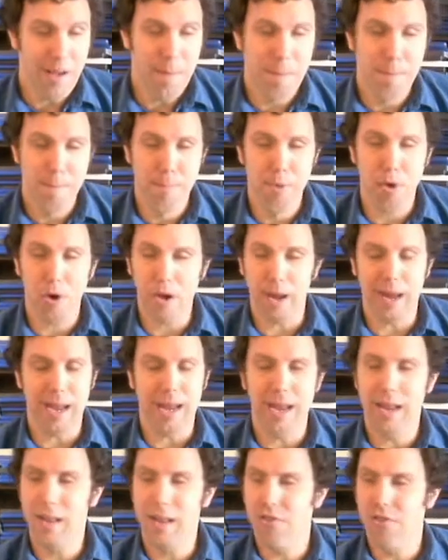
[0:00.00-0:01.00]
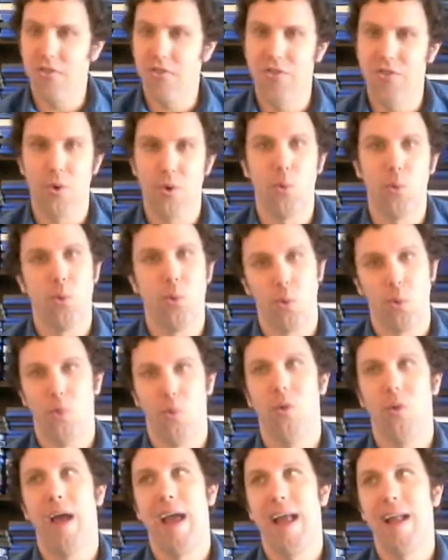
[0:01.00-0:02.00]
but it is so cool.
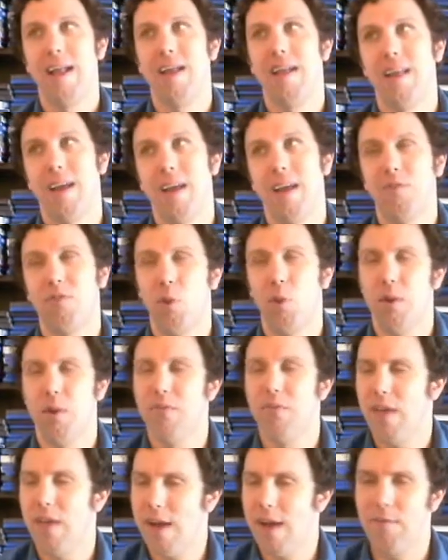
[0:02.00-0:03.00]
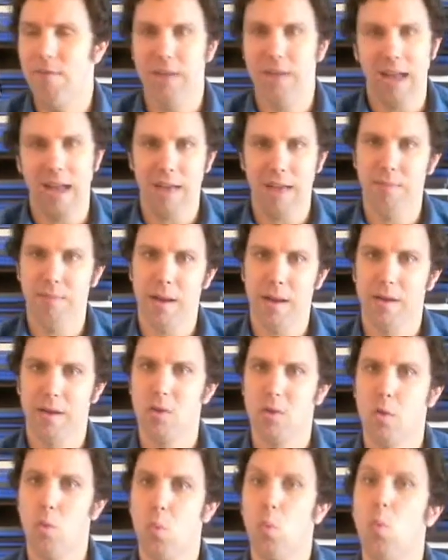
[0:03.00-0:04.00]
And of course, every aspect
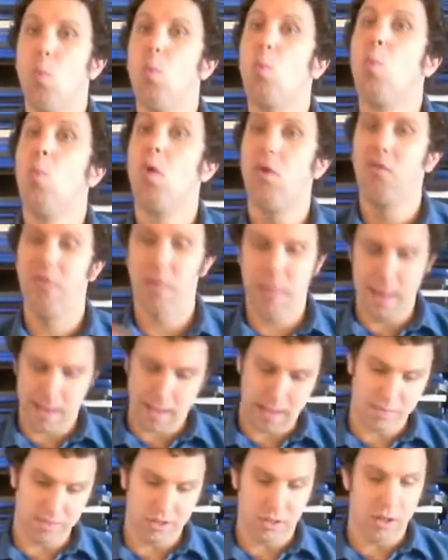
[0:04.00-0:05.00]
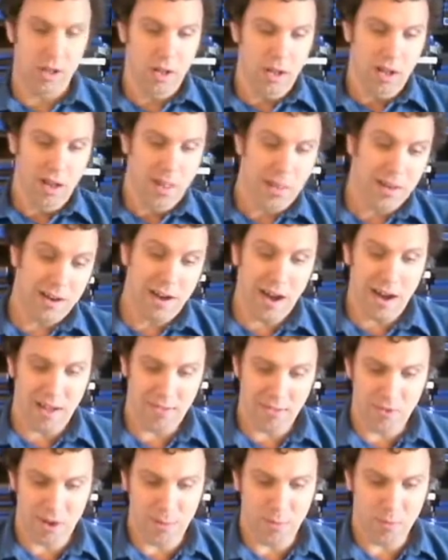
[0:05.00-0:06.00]
works on that level. The
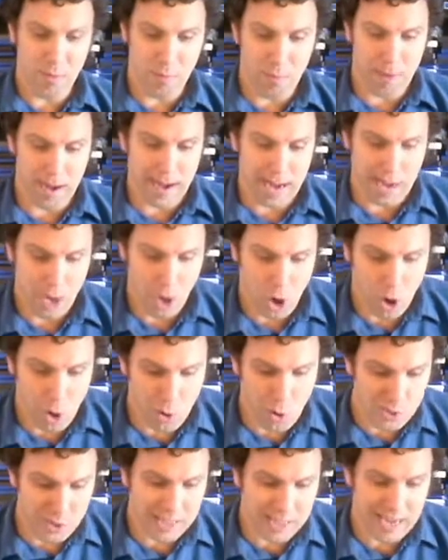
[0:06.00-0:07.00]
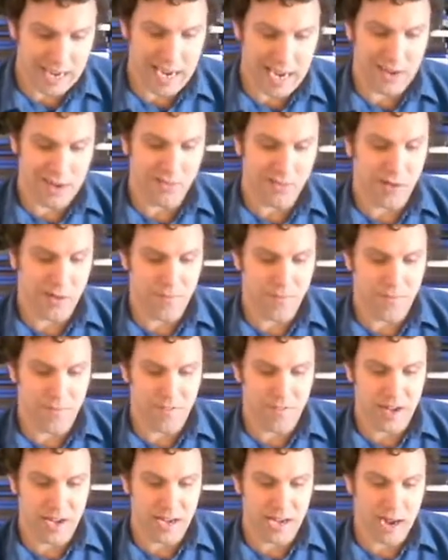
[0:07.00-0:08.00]
costumes were by Jose
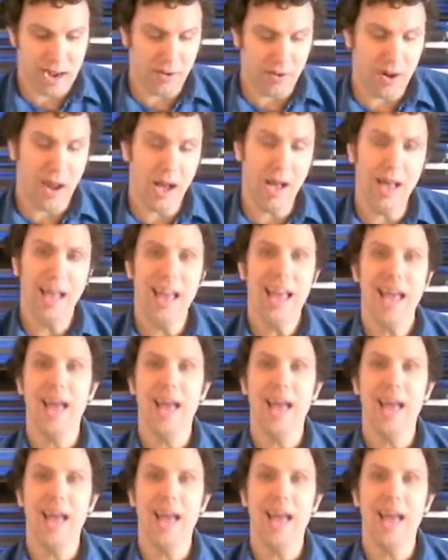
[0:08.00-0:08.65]
Riviera.